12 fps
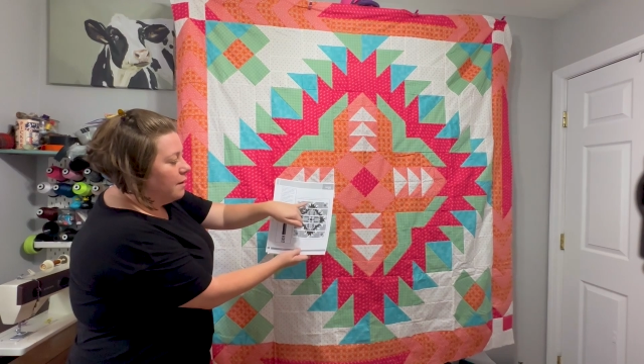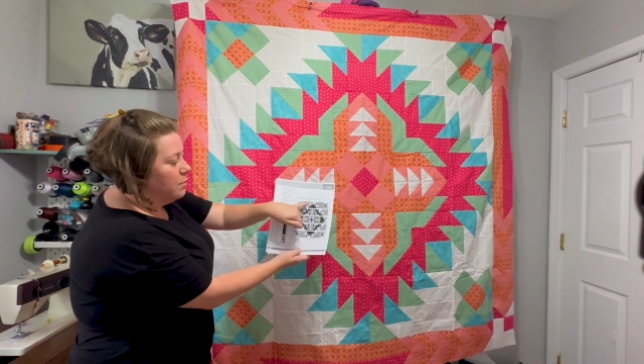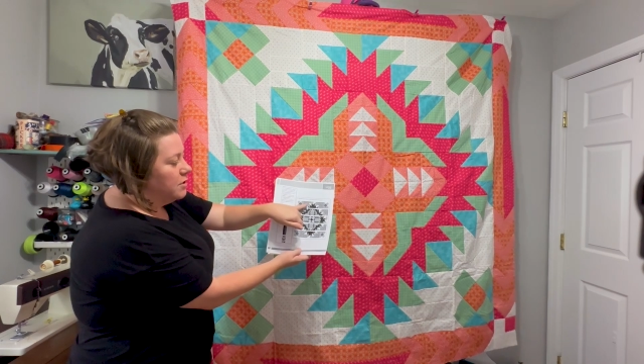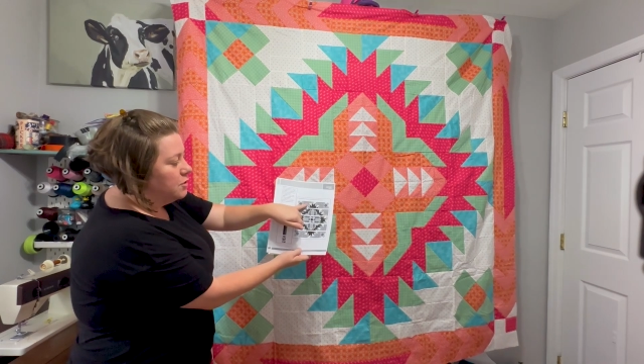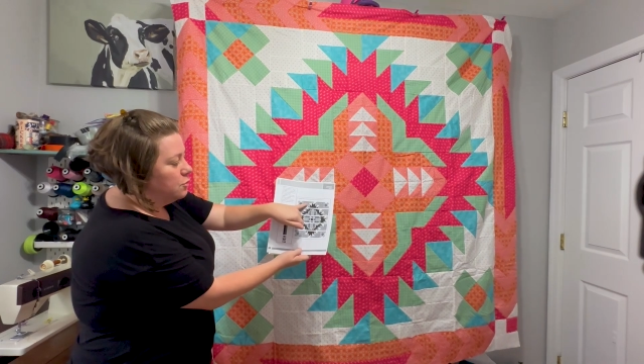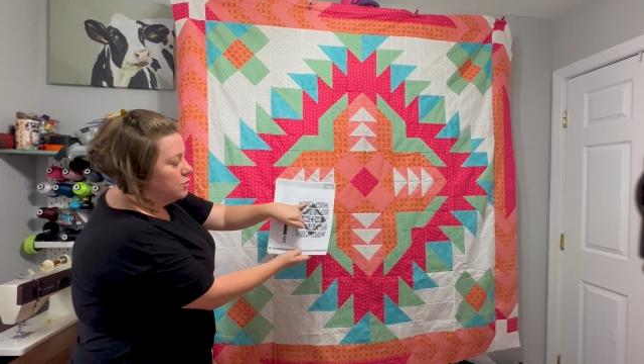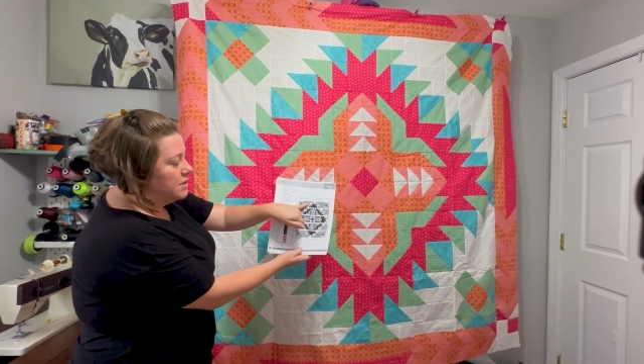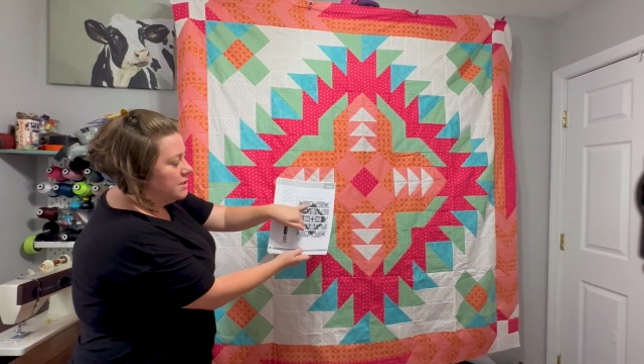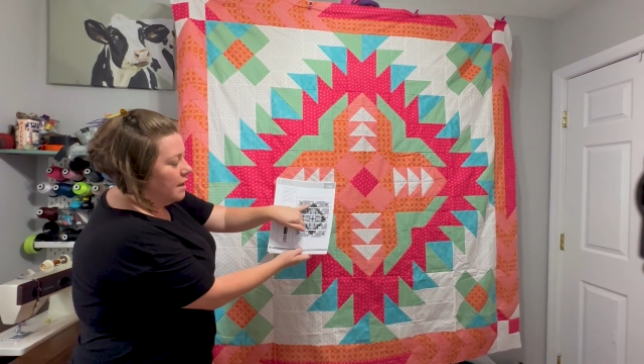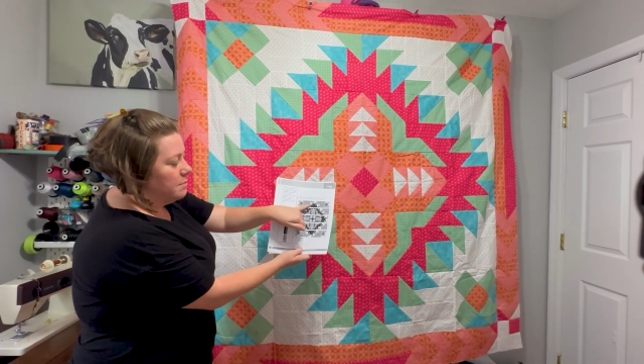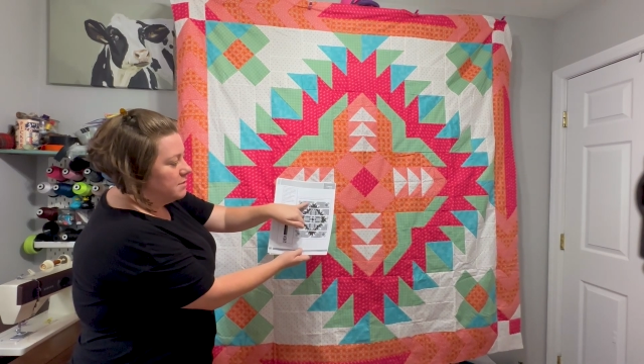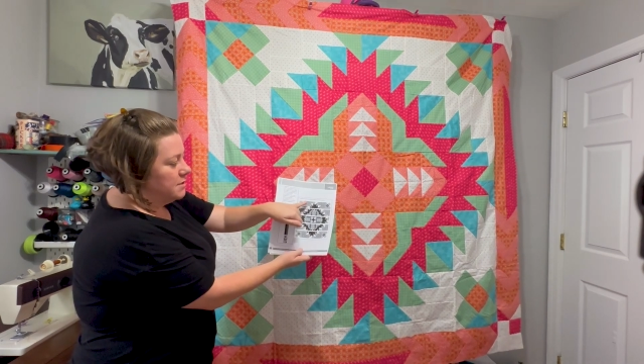would do
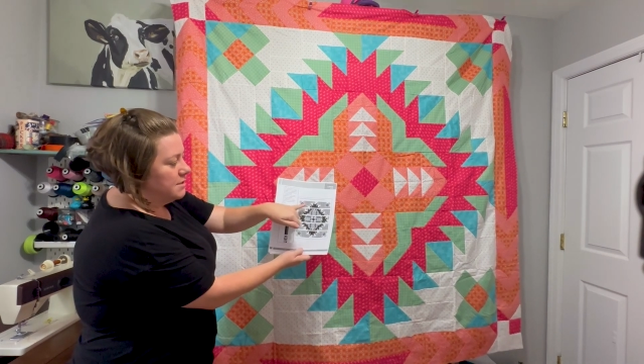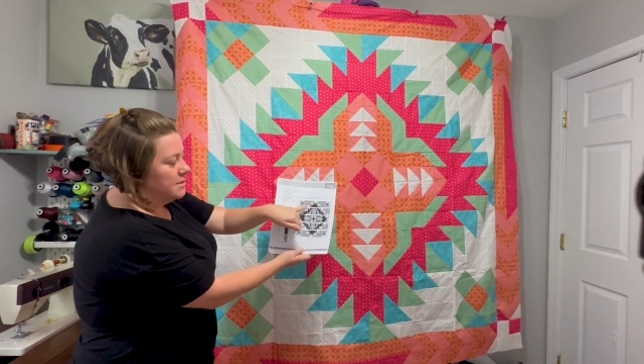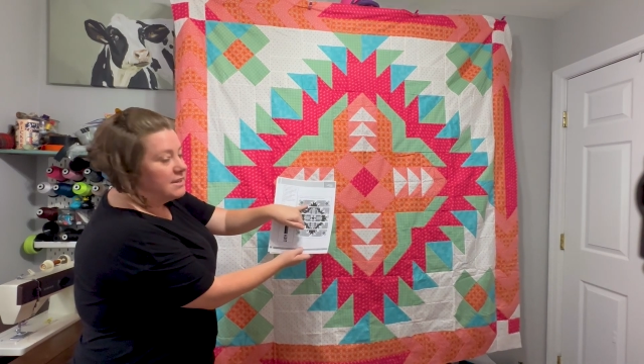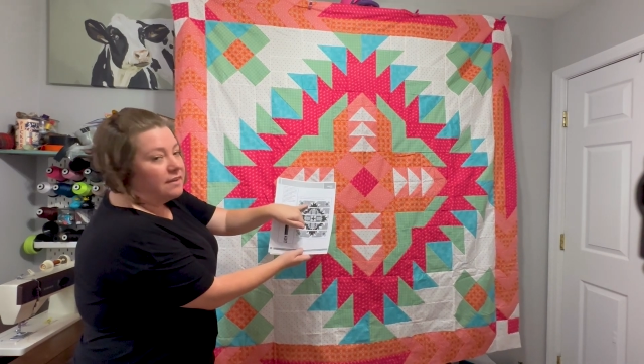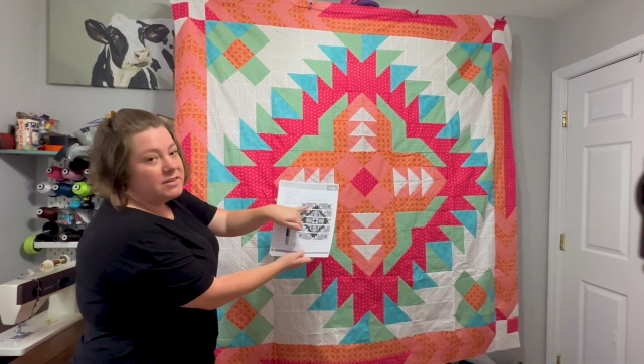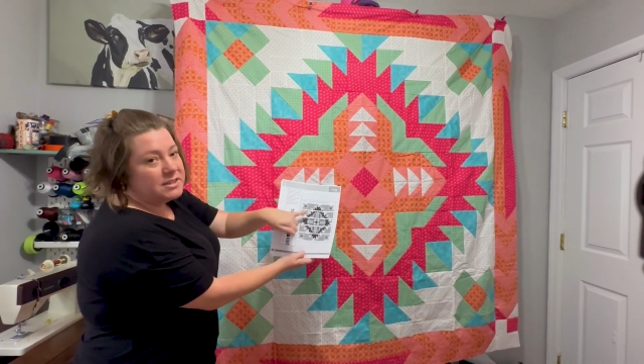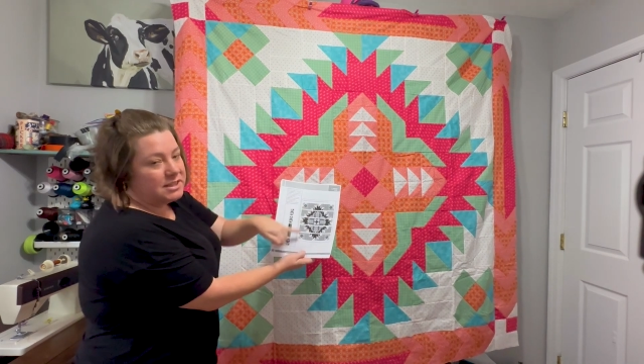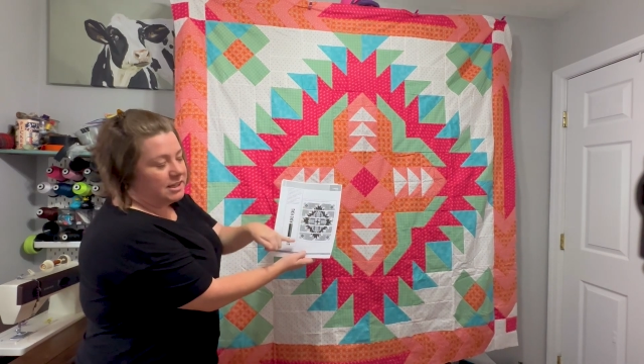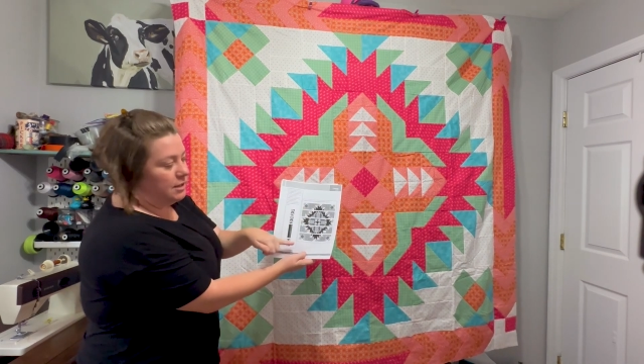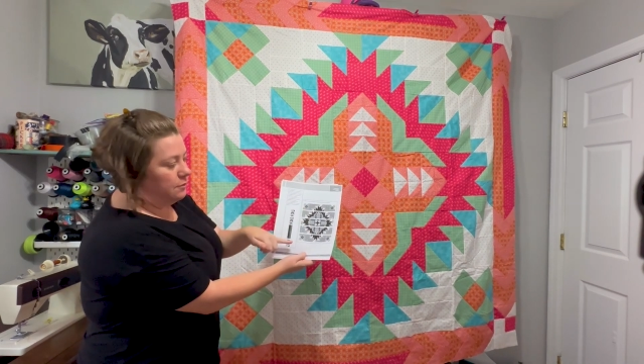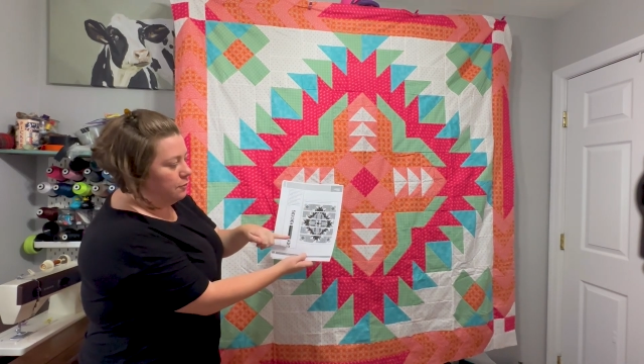step 17